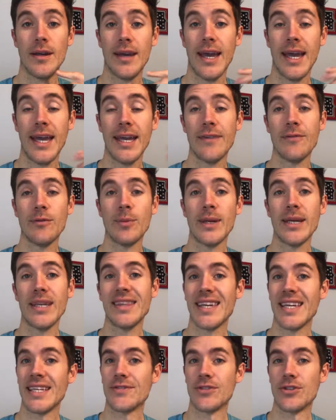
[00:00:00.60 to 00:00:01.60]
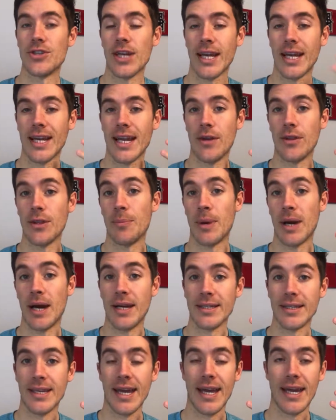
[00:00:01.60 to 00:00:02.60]
Hey everybody, thanks for checking out the
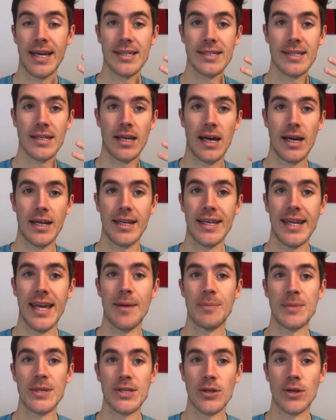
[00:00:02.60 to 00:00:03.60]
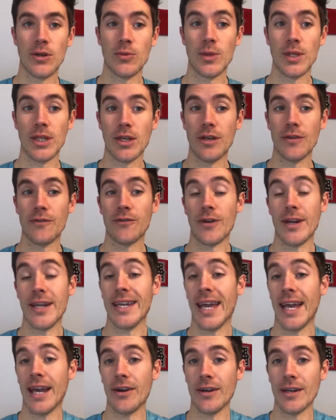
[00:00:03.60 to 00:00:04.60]
podcast. Got an episode with a good friend
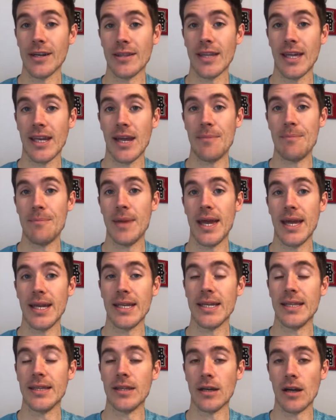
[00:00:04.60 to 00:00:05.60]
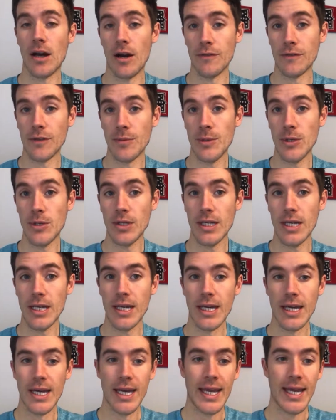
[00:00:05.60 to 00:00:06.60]
Erik that I met in the golf community,
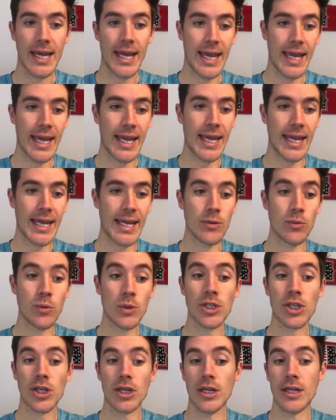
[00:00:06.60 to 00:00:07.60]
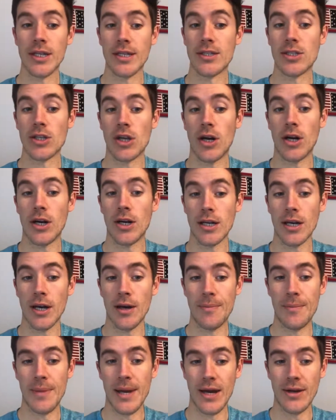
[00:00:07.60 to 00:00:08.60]
and we're going to talk
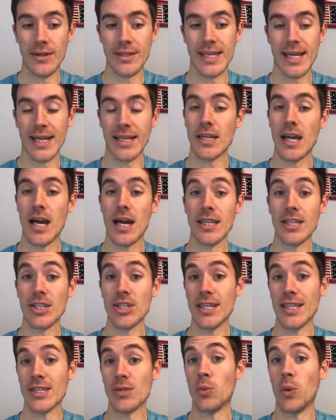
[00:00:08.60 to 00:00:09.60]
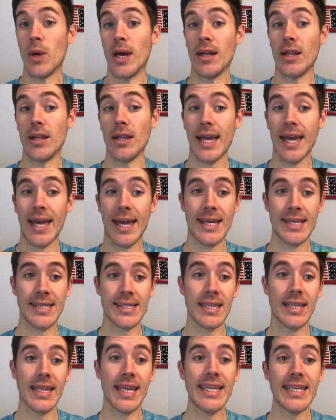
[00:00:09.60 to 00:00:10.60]
about technology as well as
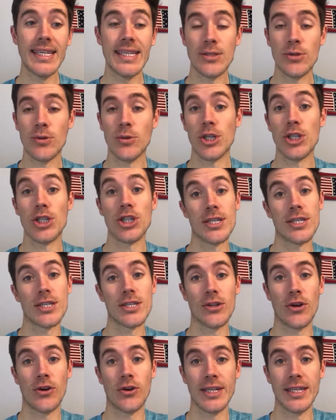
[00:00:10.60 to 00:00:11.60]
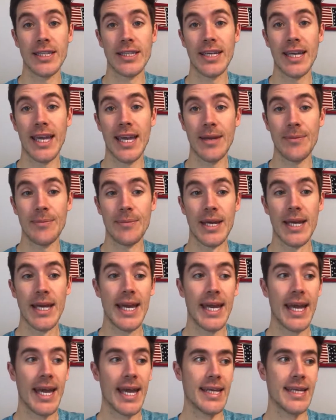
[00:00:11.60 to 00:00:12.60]
ladies who are just starting the game.
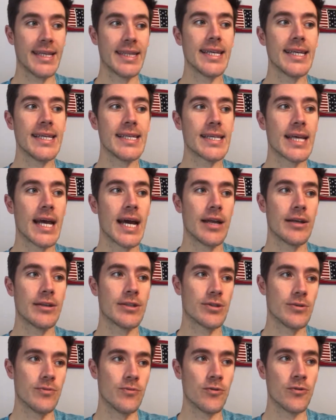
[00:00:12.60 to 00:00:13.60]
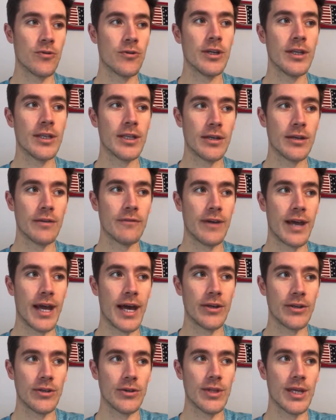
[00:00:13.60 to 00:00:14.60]
And I think he's got some really good
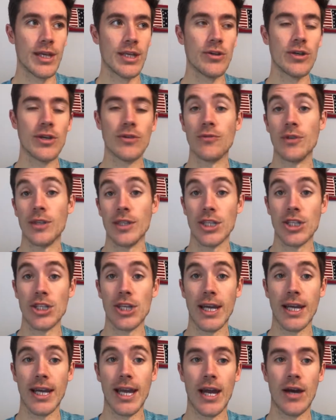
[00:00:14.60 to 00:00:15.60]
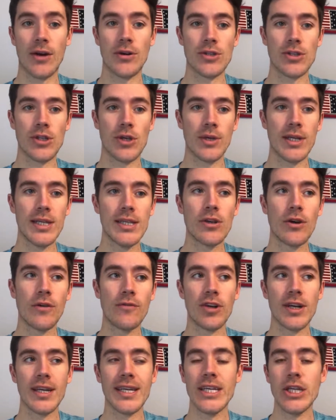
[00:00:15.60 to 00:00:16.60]
value that you can really check out. So he's
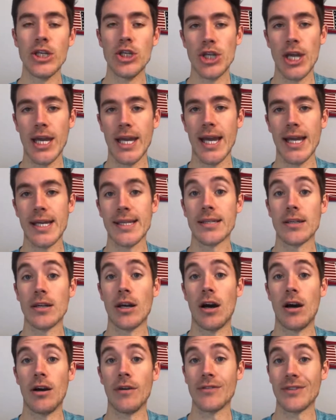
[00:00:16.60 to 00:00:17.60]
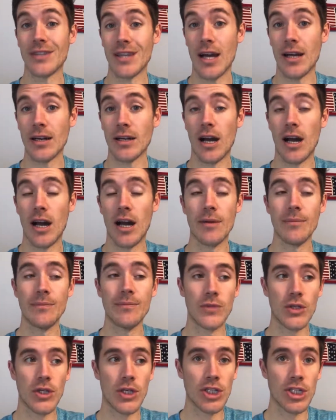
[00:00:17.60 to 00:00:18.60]
over at EJSGolf.com.
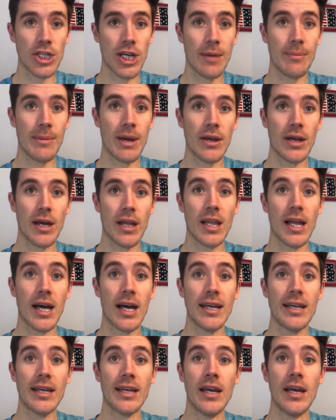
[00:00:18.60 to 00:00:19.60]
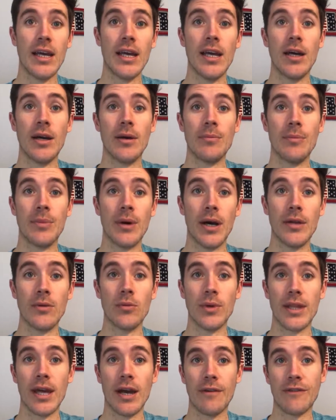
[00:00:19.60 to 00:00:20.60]
You can check him out online. But
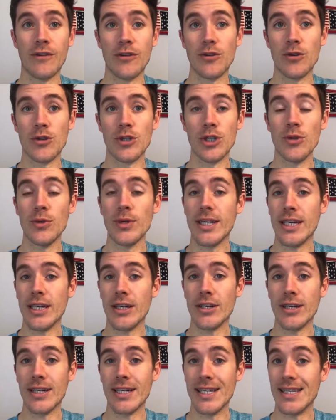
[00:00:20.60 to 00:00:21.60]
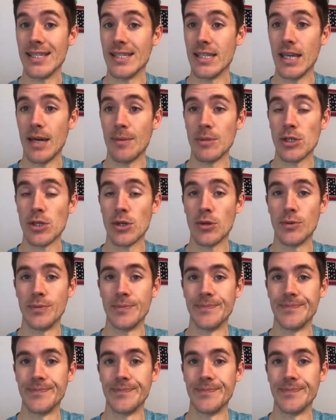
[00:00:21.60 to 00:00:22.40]
without further ado, here is the episode.